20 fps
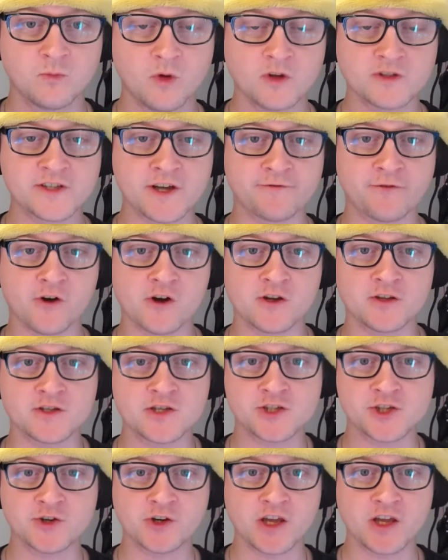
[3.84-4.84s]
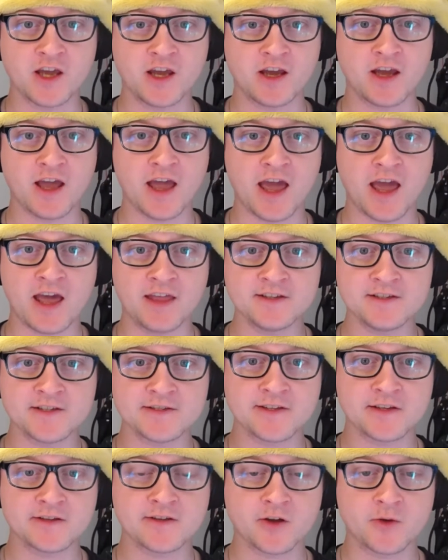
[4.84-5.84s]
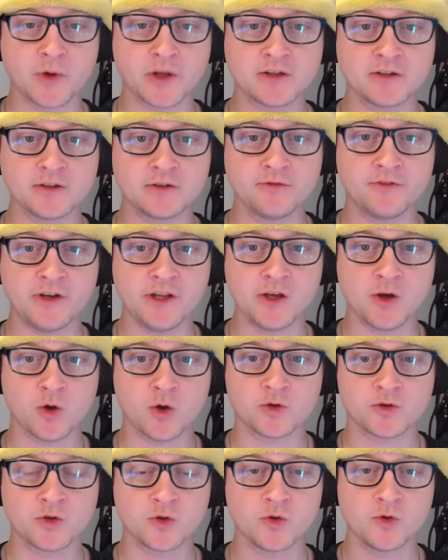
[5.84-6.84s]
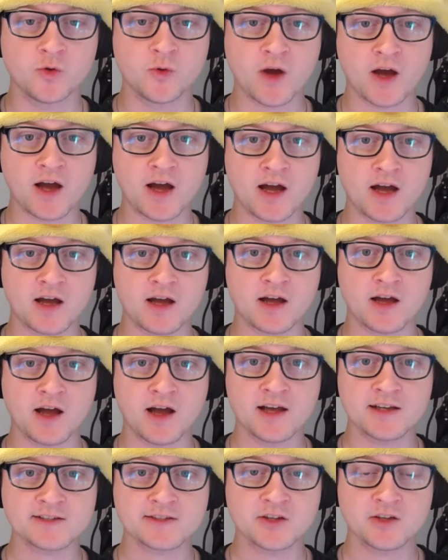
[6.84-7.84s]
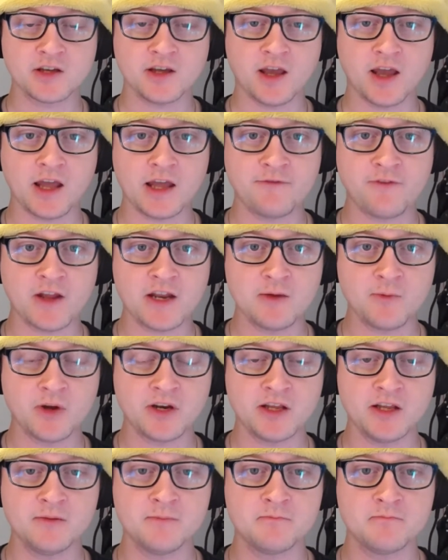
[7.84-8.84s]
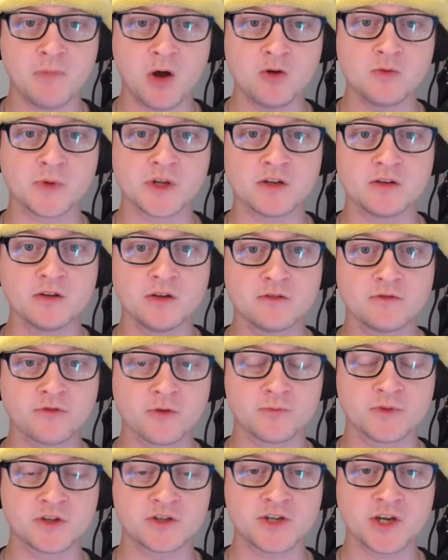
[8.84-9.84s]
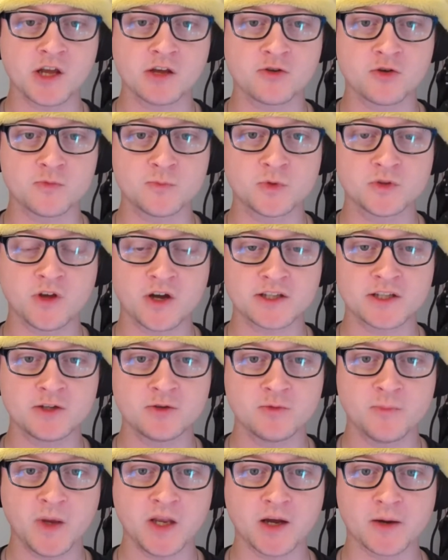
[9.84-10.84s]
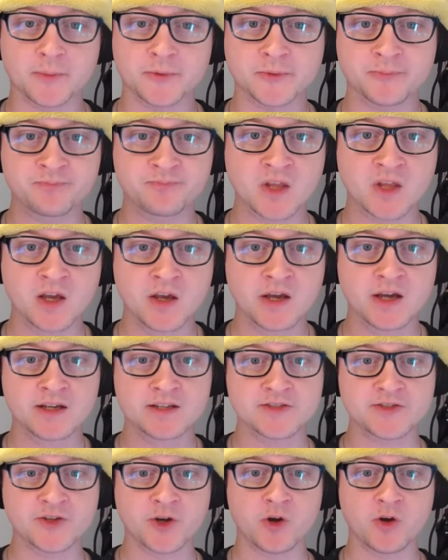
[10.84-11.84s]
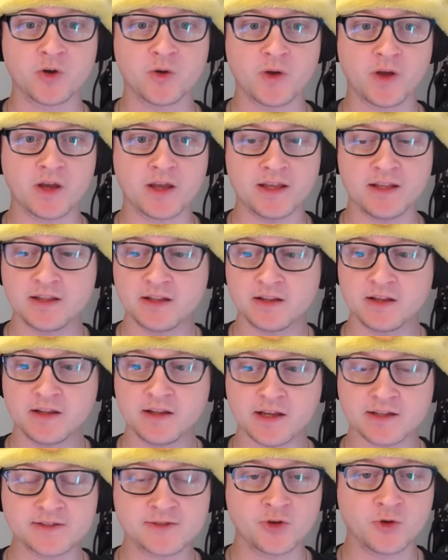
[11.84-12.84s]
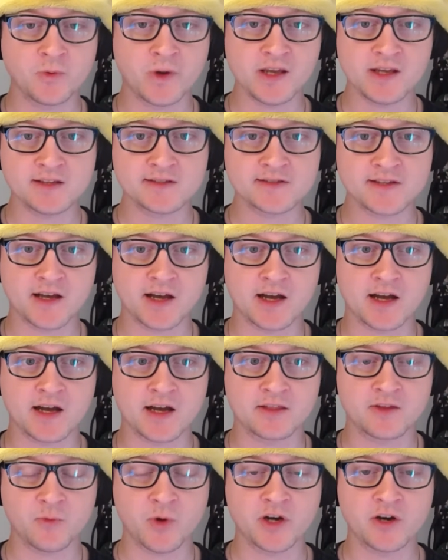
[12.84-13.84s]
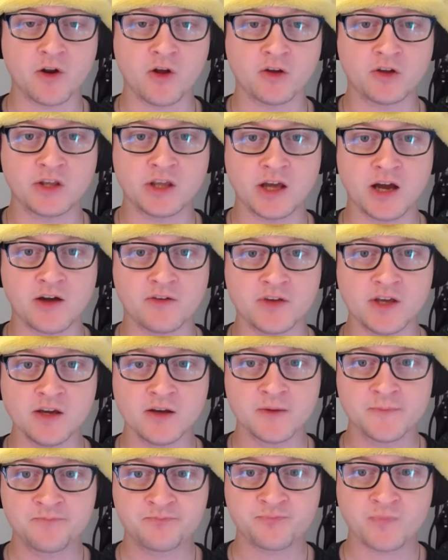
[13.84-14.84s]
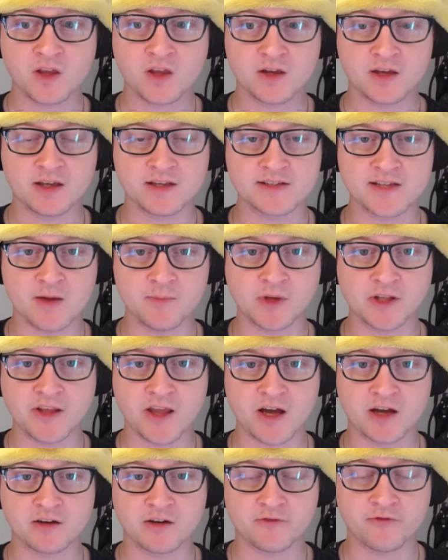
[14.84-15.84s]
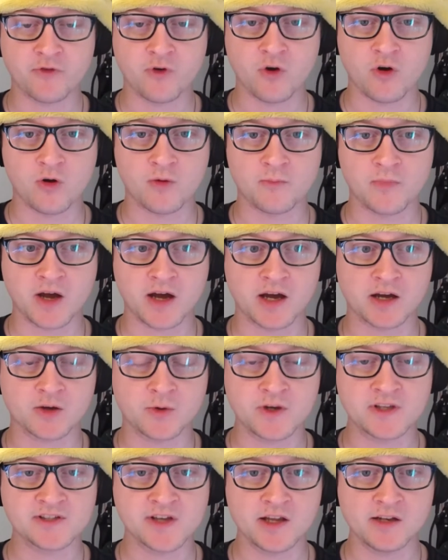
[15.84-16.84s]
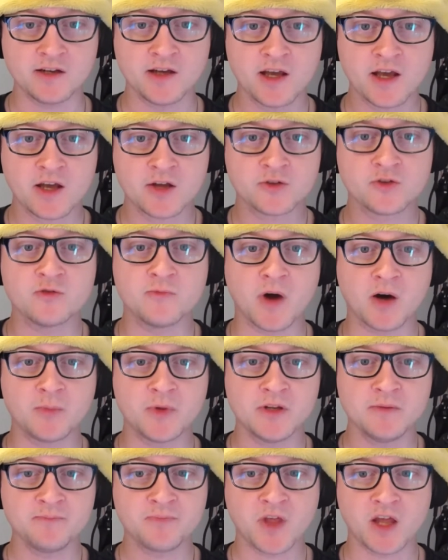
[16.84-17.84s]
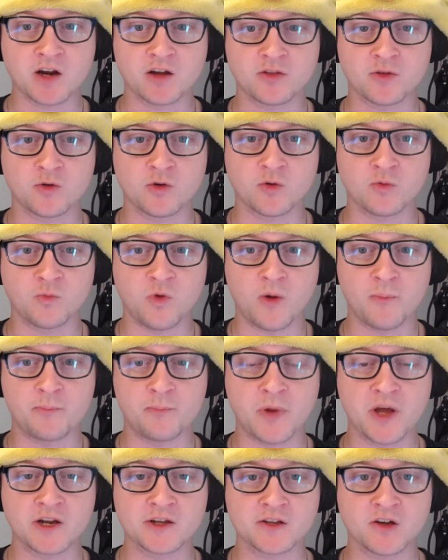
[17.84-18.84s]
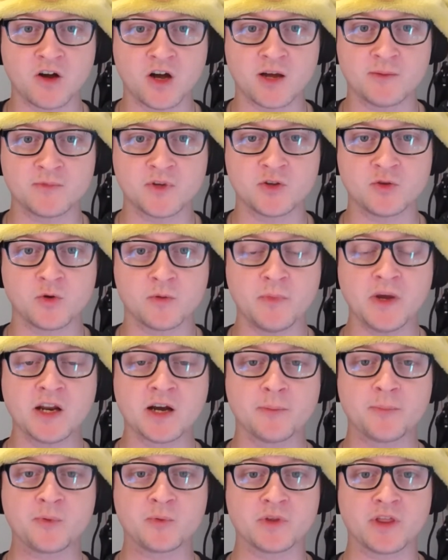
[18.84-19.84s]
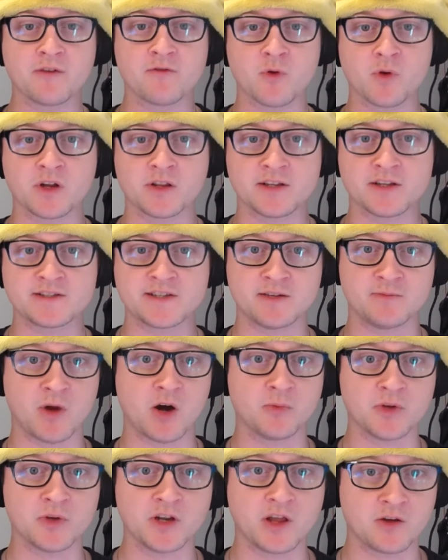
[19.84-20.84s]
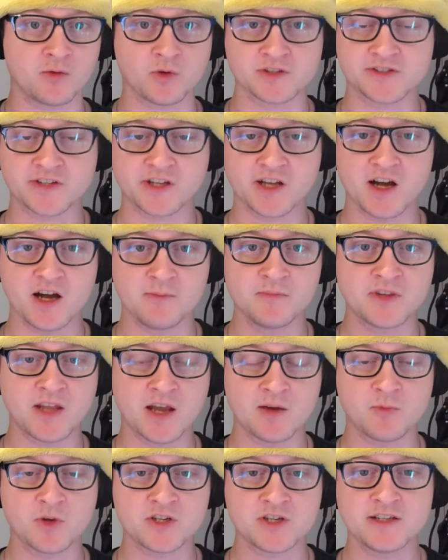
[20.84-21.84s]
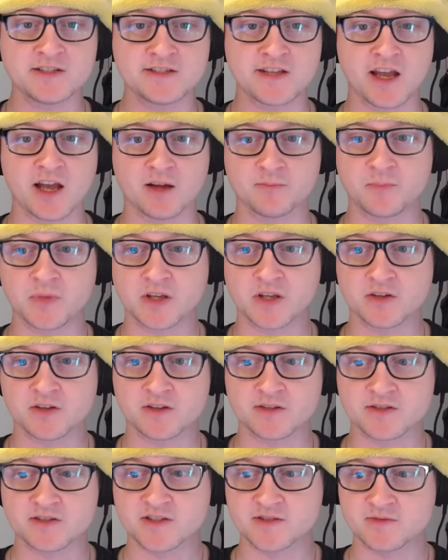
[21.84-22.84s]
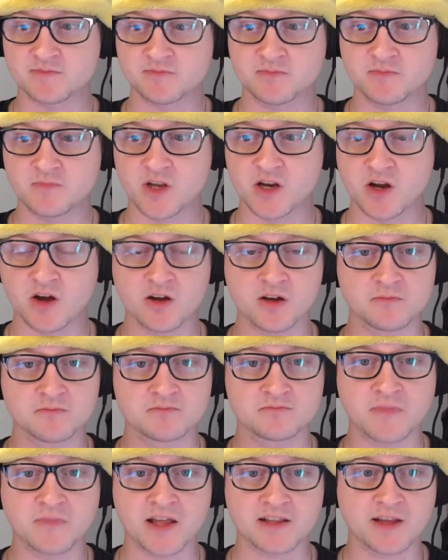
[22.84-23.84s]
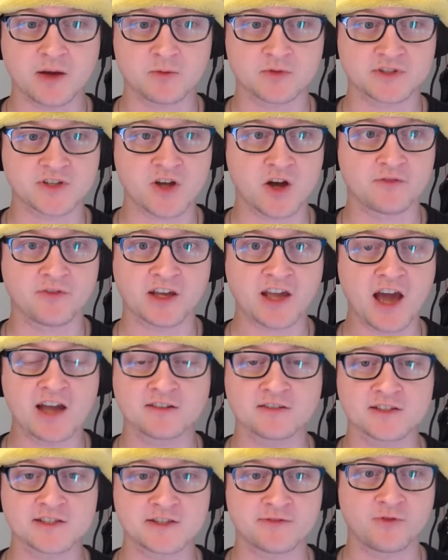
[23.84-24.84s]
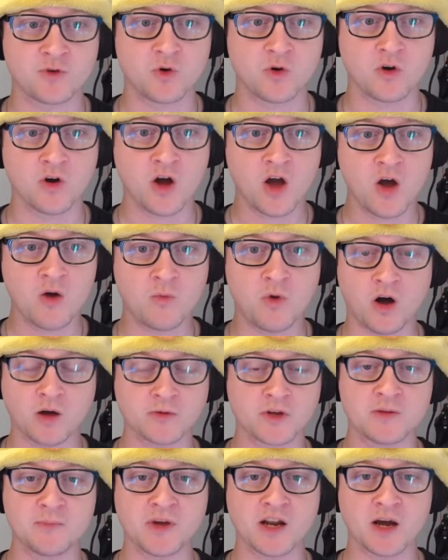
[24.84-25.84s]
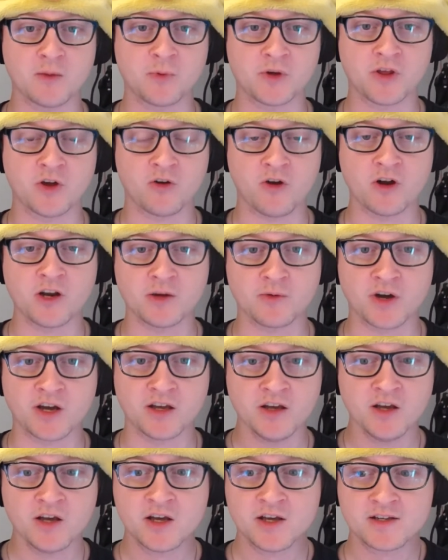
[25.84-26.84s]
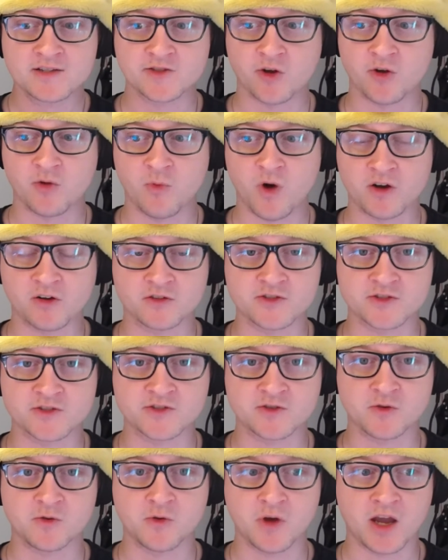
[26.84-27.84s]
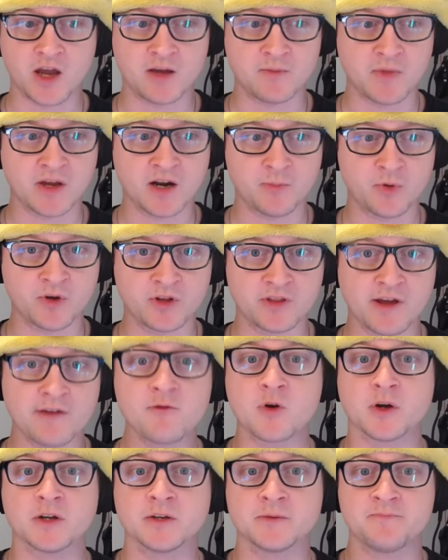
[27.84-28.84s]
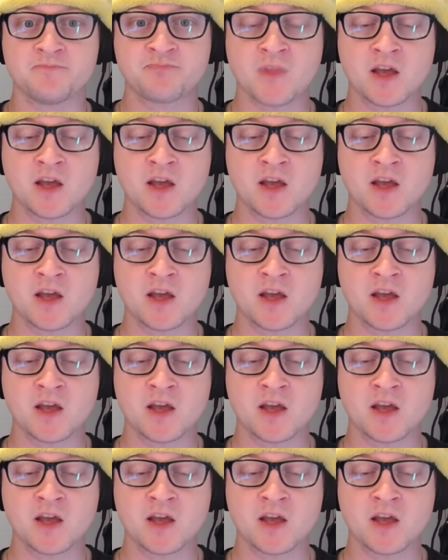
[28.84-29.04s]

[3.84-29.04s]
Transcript: What's up, friends? Chook here, and this is just a quick little video to ask if anyone in Melbourne from the Chicken Coop would like to do a meetup. So in the next 2 weeks, the one and only Avi is coming down from Queensland to Melbourne, and I thought what better time to do a meetup with everyone that's in Melbourne that wants to come than when she's down, because, you know, that was kind of a catalyst for, well, I'm going to meet up with her anyway, so why not just do a meetup with everyone?